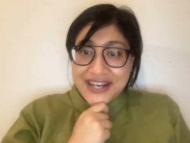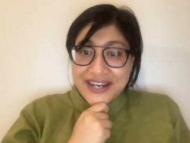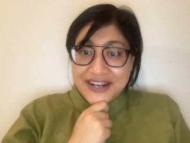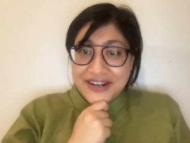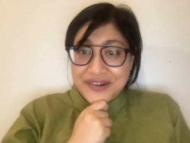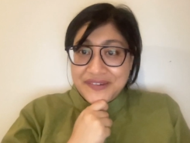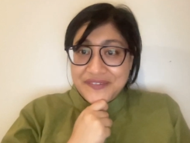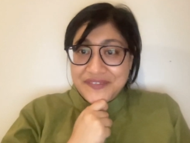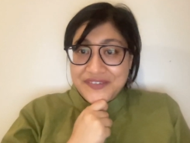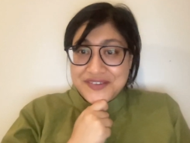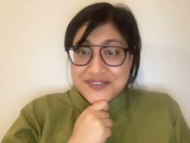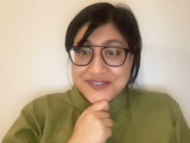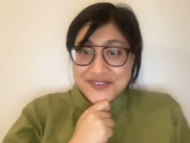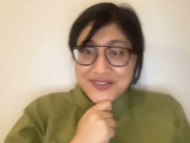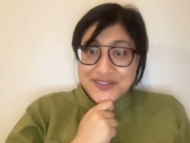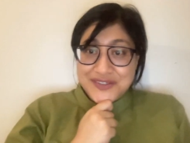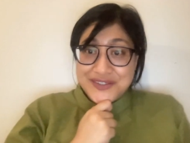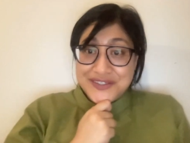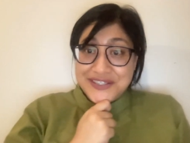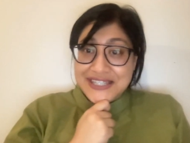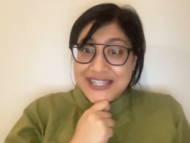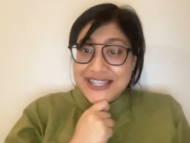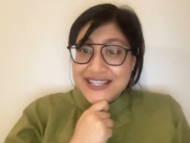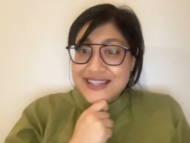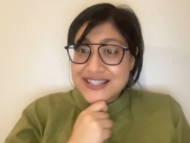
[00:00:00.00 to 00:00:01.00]
how there's
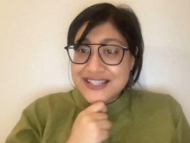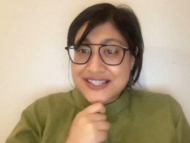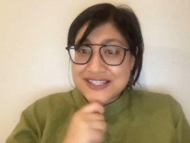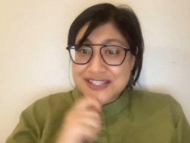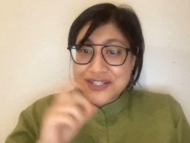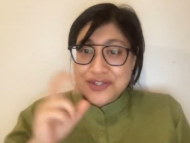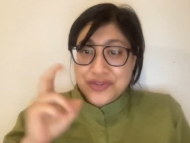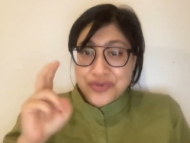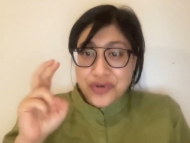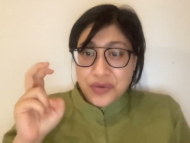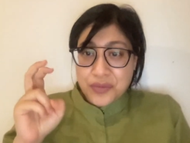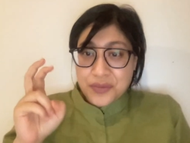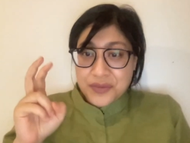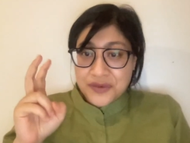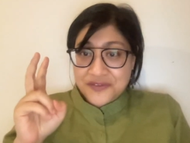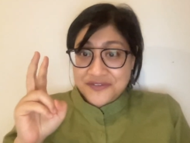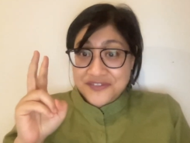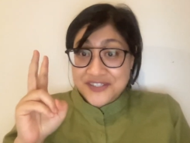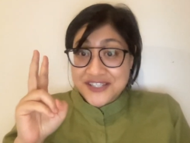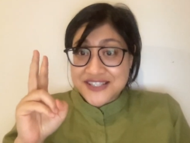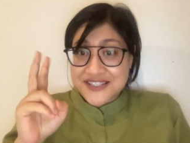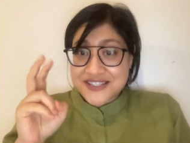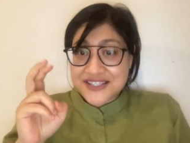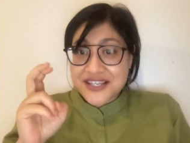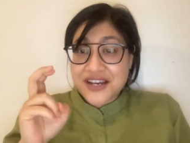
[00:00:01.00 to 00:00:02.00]
usually like this trope of
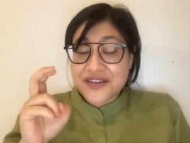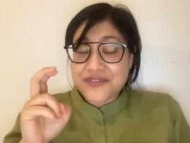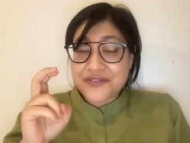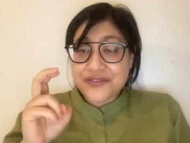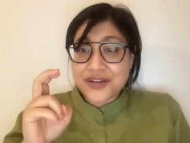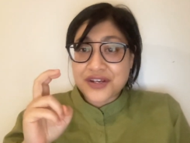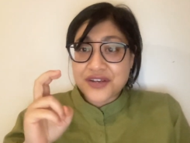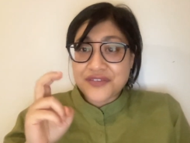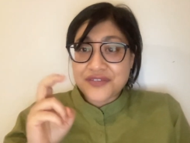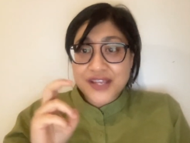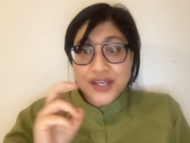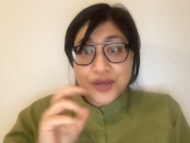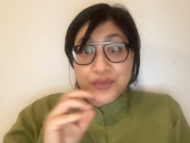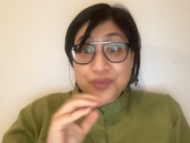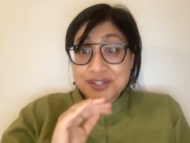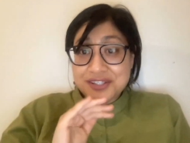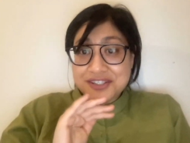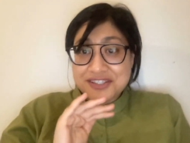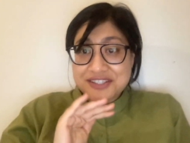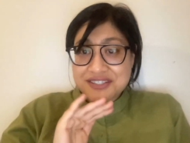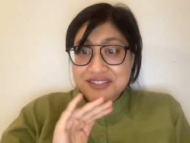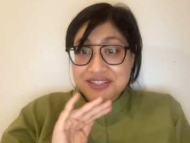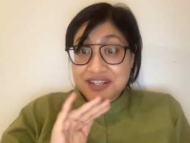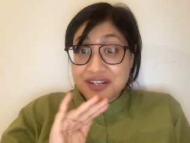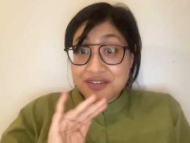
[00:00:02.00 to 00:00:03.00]
discovery of like we
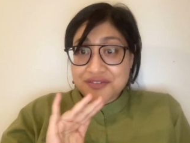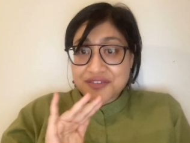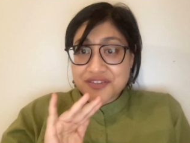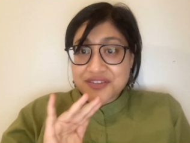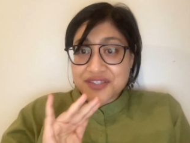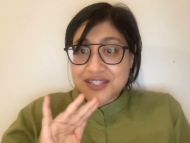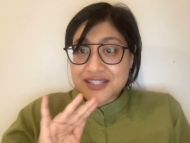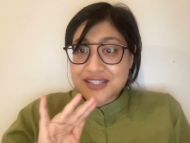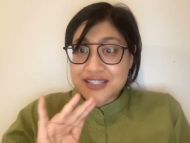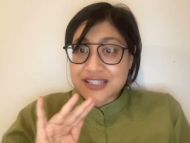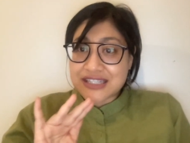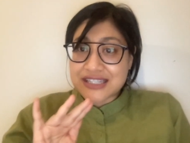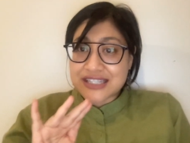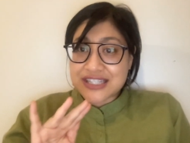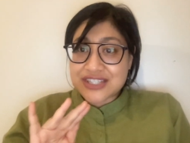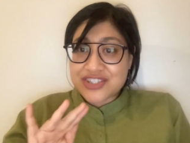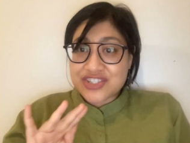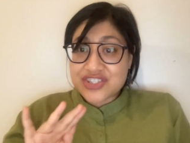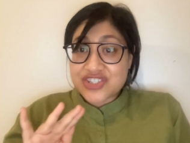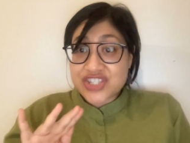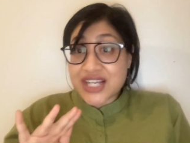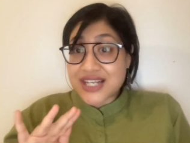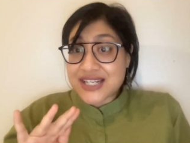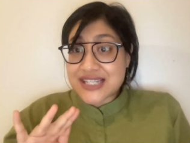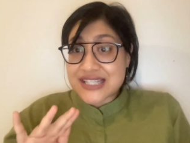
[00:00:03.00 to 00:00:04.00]
discovered the
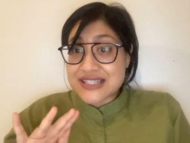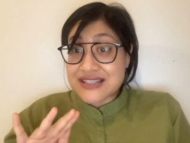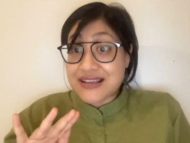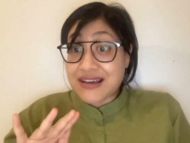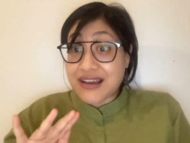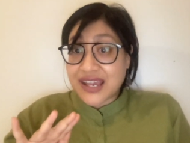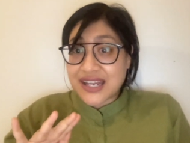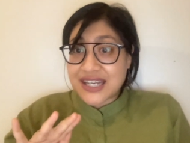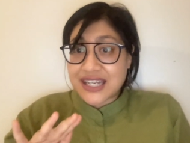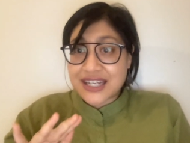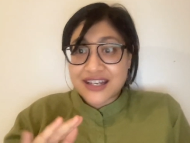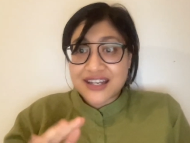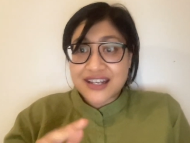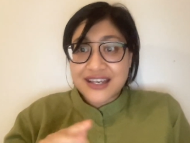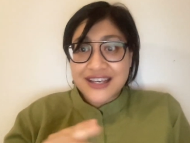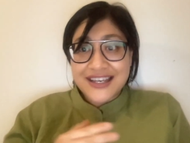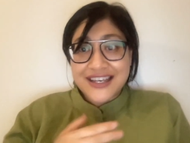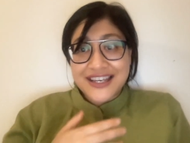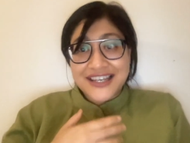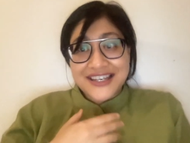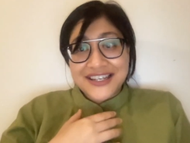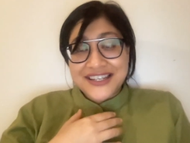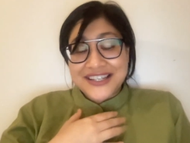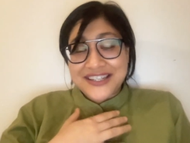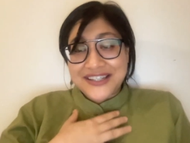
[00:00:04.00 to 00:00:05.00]
Indonesian genocide,
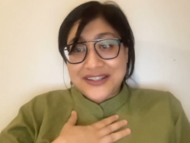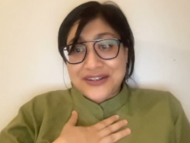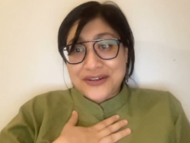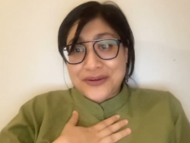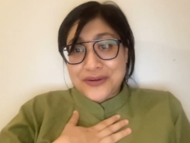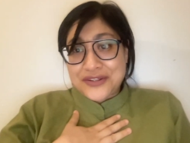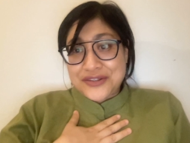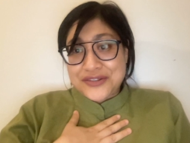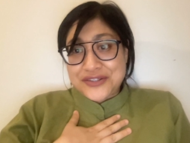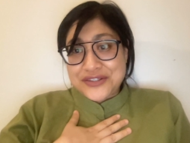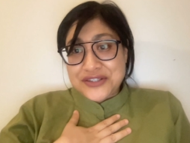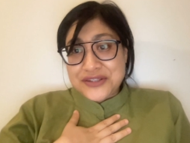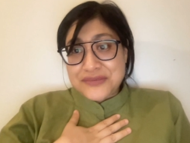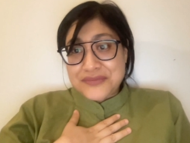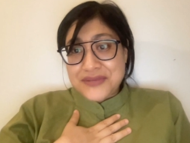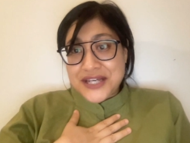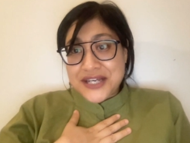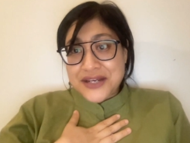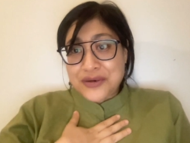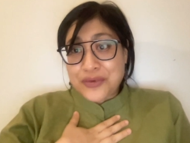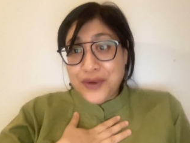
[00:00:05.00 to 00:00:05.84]
you know, usually by